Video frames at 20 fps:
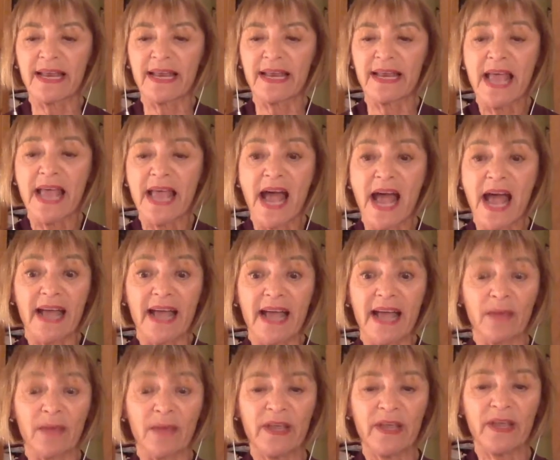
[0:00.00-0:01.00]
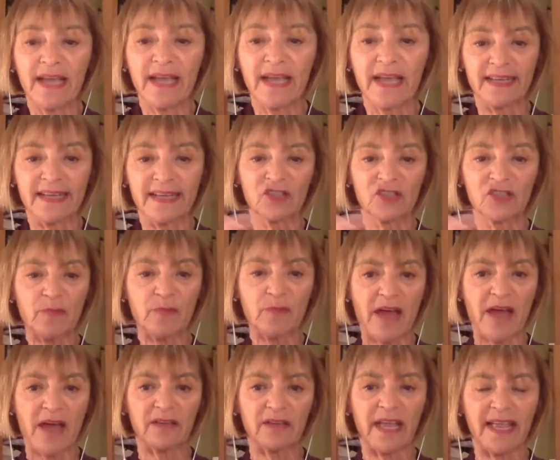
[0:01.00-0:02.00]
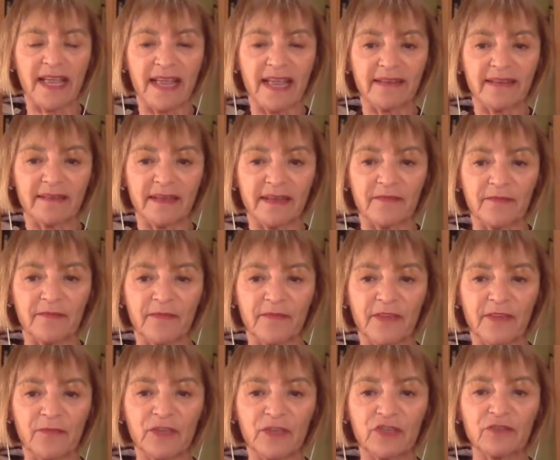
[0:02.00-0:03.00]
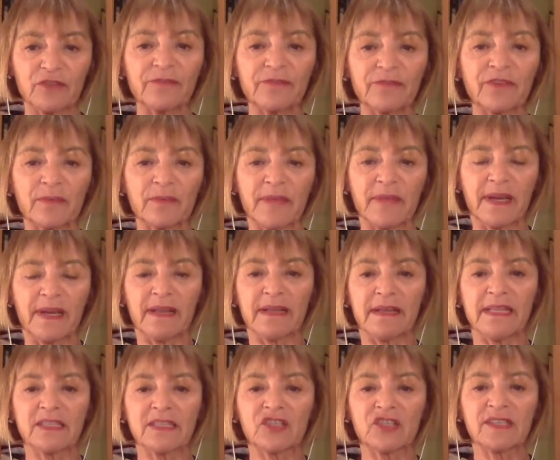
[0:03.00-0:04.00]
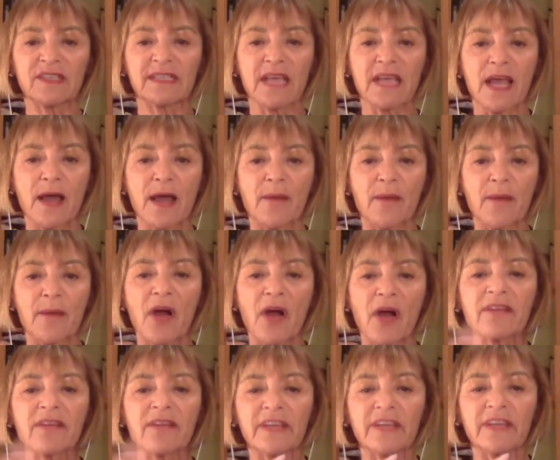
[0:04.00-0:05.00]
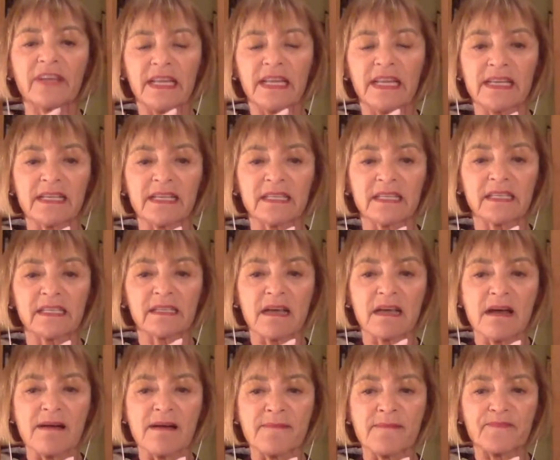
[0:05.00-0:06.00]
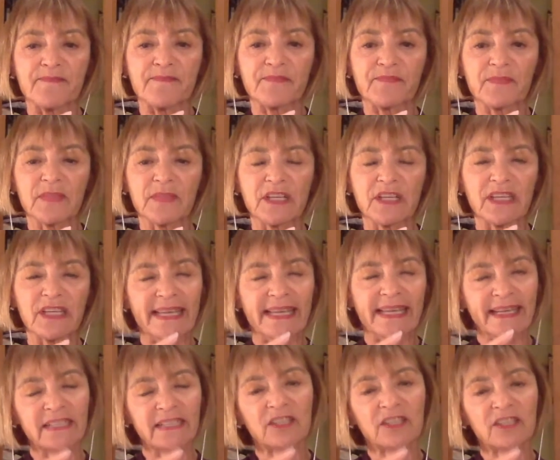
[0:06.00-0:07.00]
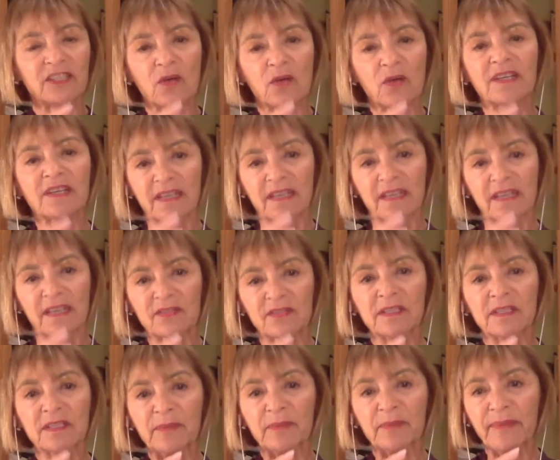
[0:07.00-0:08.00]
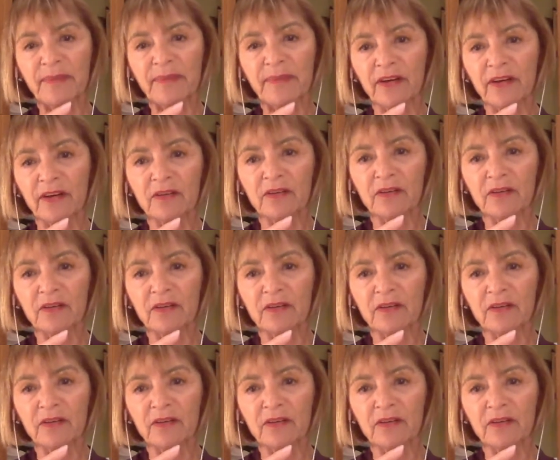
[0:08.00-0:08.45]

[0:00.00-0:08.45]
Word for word: And again, we can kind of zoom out, and I, if we do for a minute, it's just part of it is um, getting to know ourselves a little bit better.